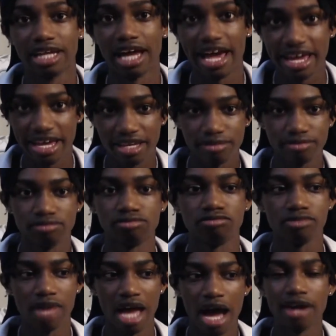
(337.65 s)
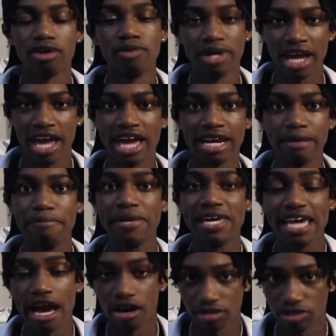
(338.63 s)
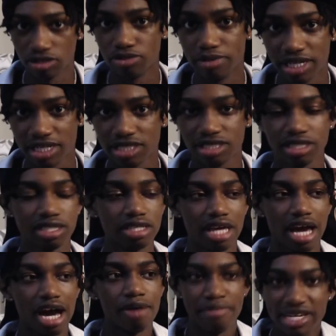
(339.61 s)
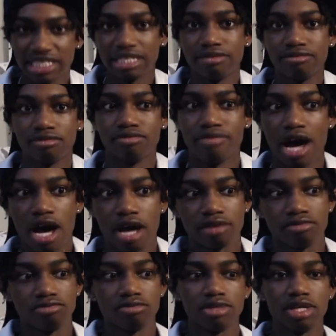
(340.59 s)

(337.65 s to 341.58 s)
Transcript: Like I don't want to edit me out too much. Y'all missing my